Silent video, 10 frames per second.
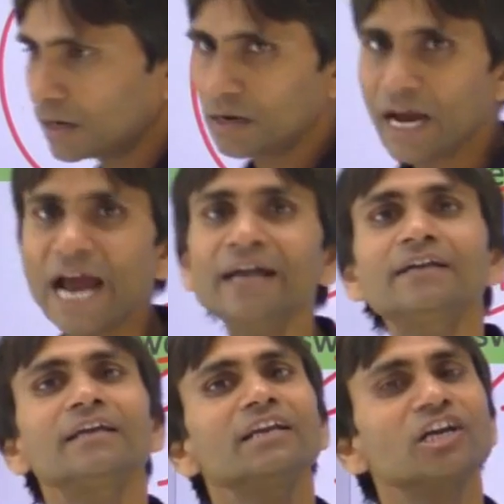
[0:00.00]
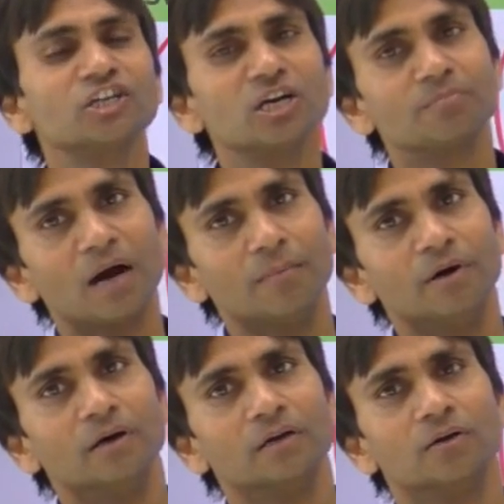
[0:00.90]
anti-nation
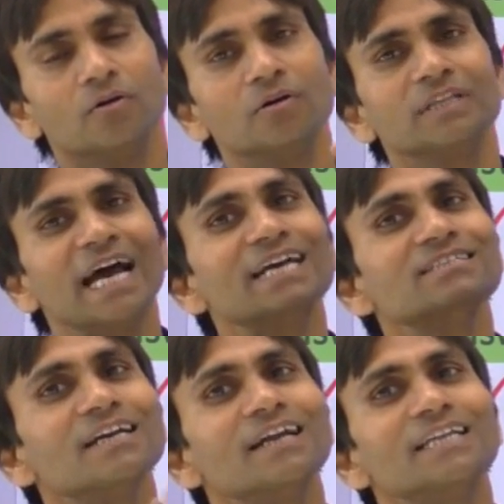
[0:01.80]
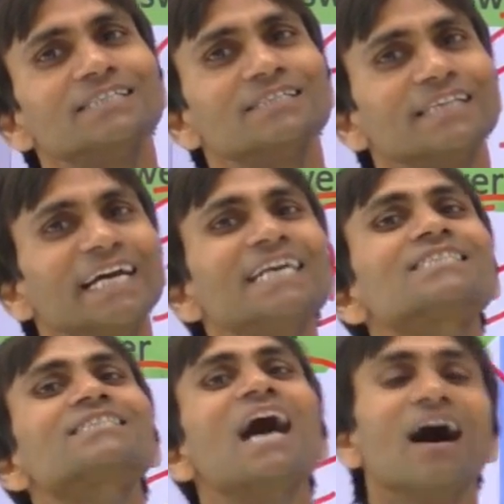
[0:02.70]
power or the external
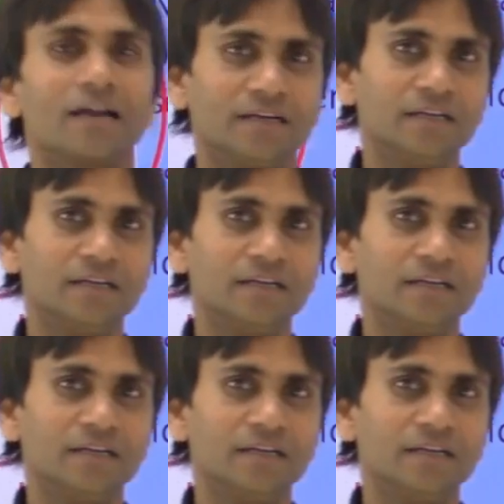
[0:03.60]
states are